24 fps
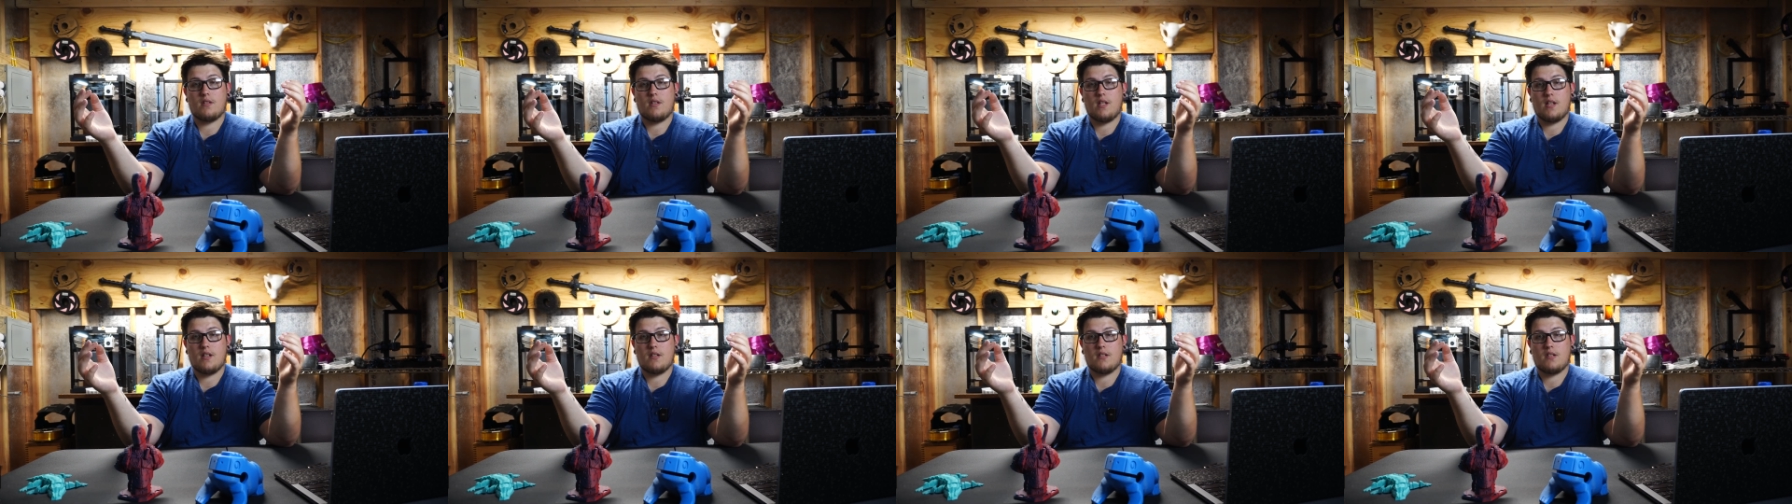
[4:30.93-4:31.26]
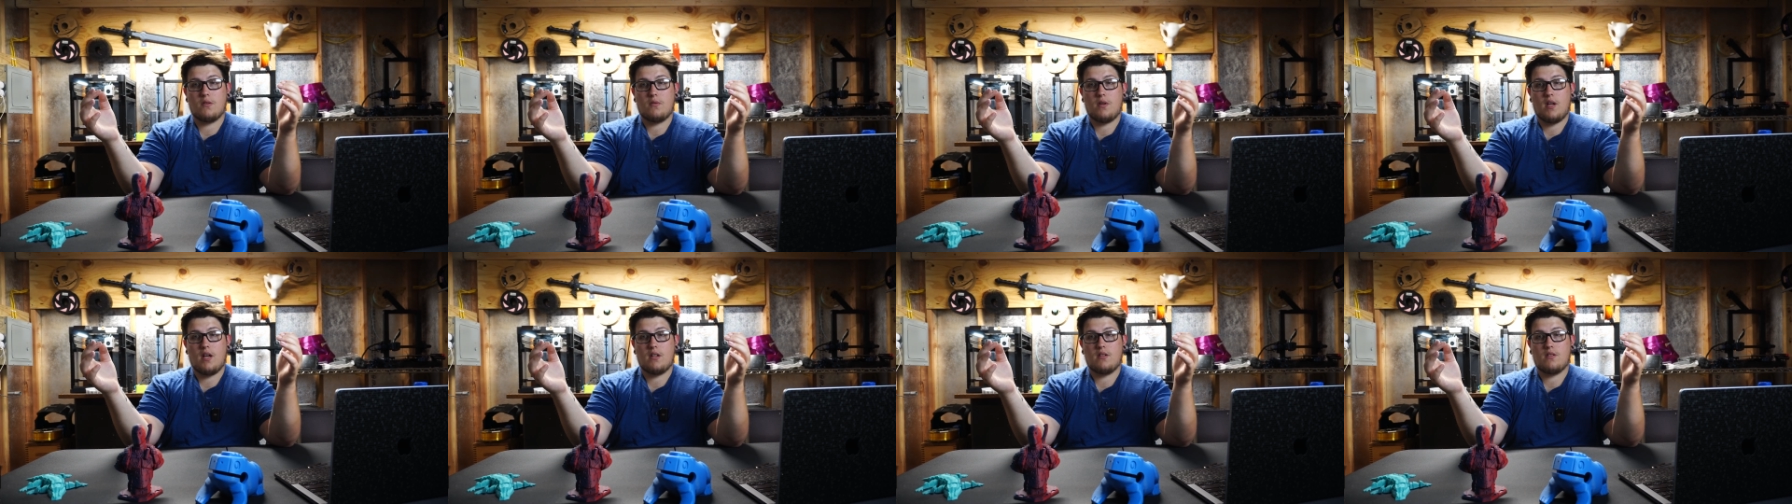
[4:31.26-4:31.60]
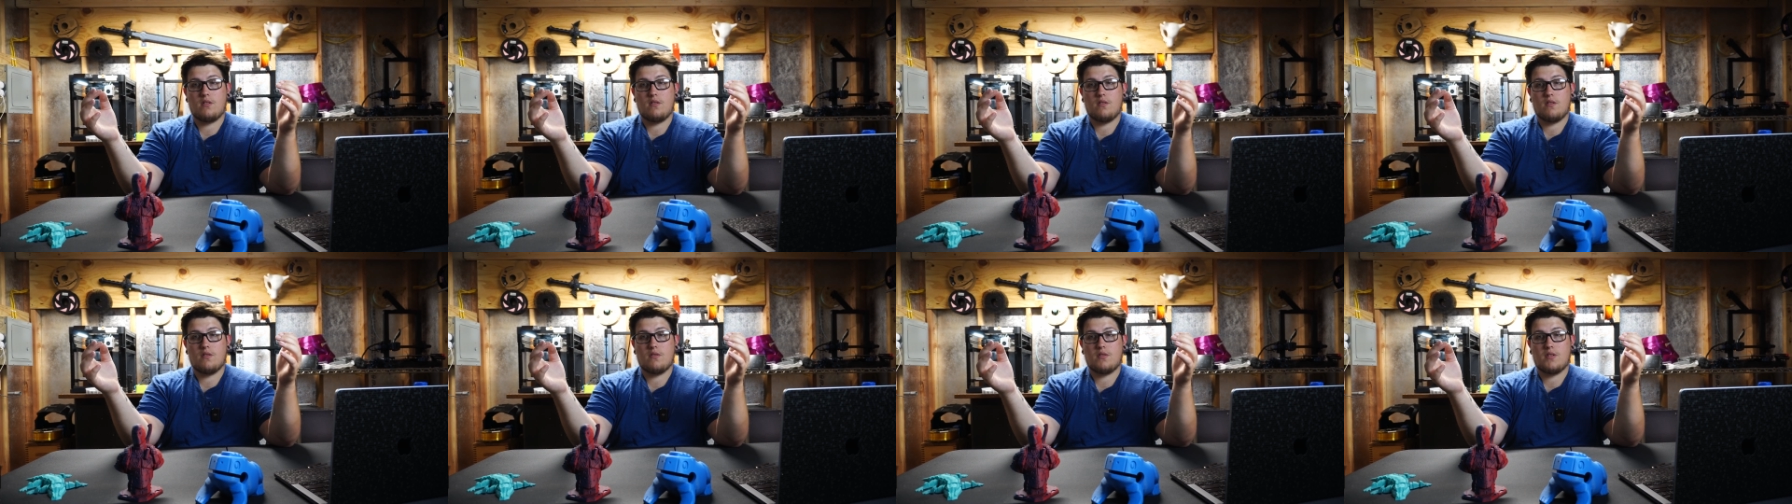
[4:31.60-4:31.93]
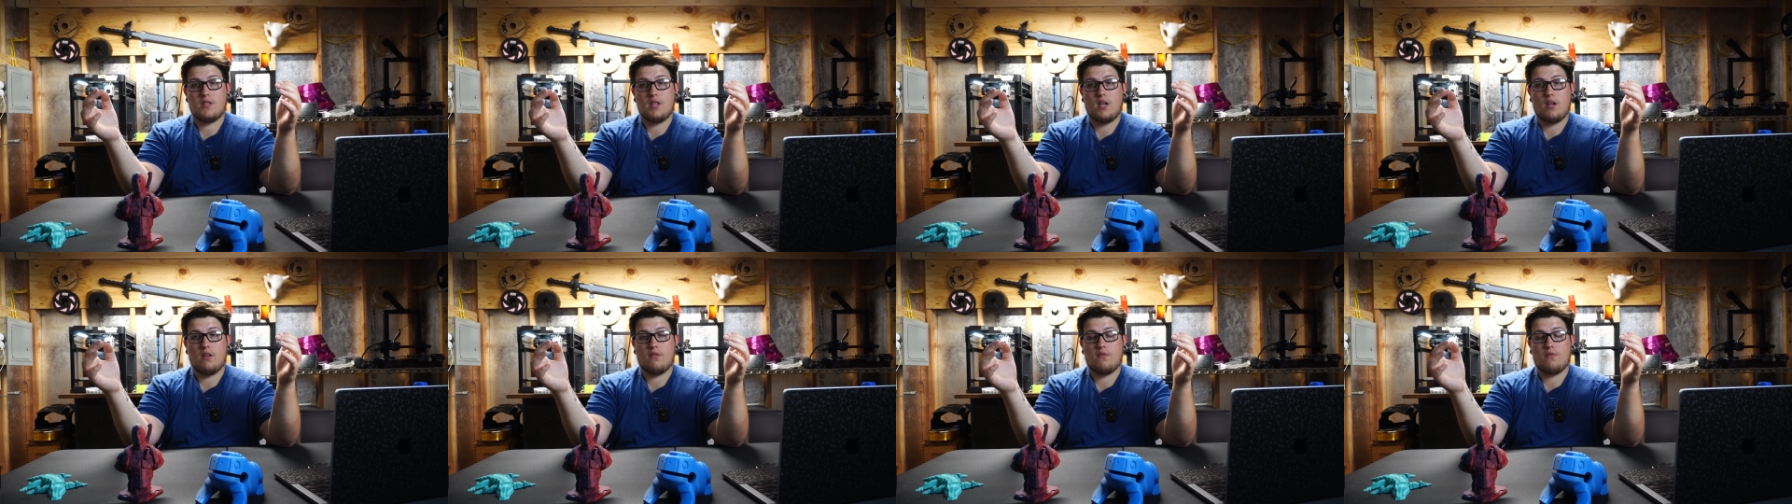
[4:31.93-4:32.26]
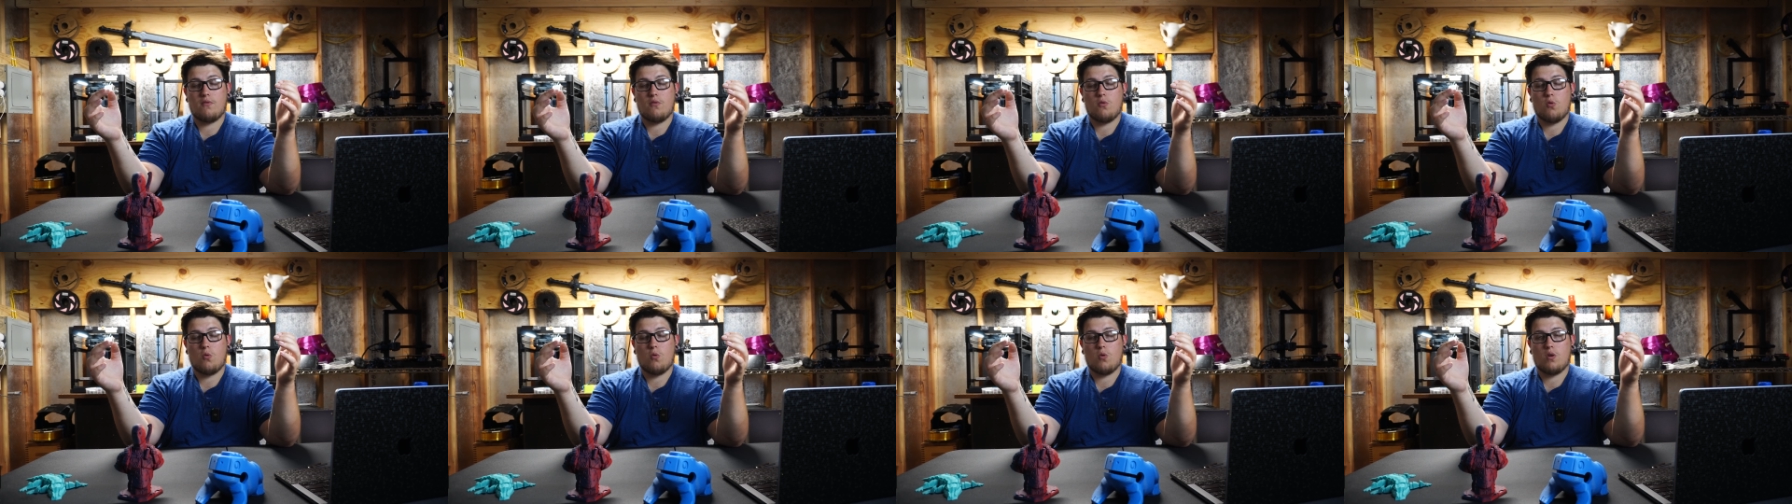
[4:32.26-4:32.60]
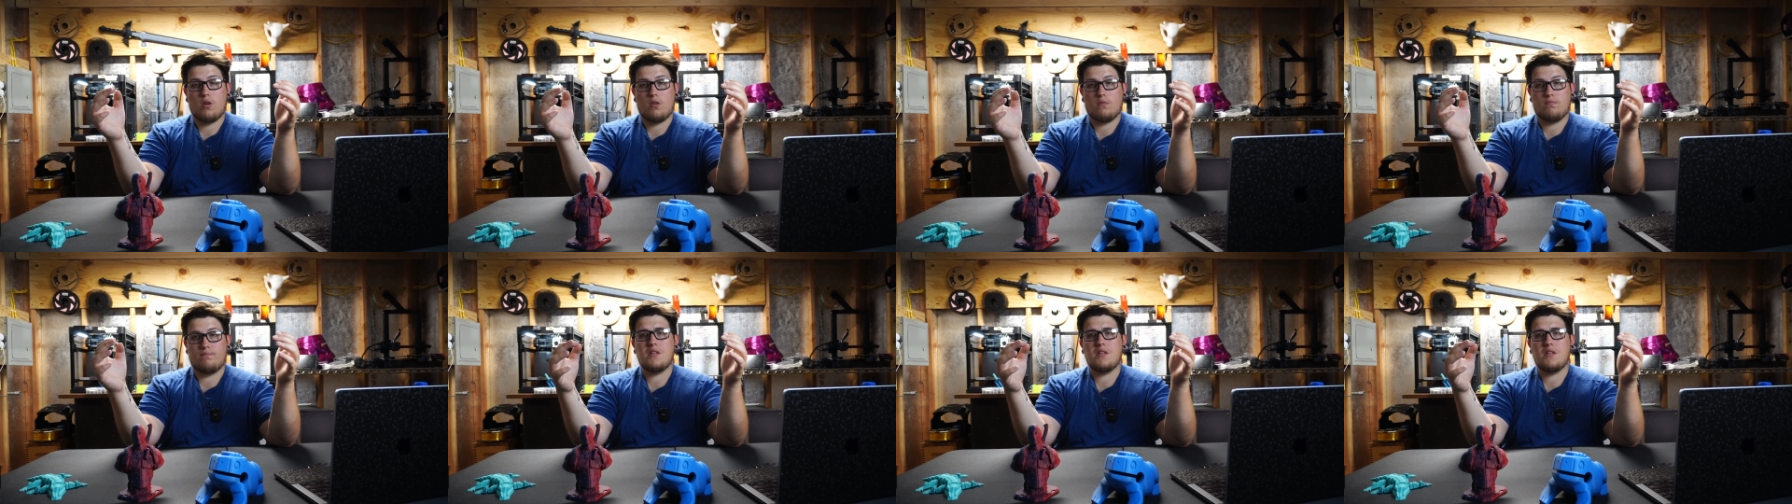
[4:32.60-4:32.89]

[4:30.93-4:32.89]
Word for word: things that you had to do yourself, or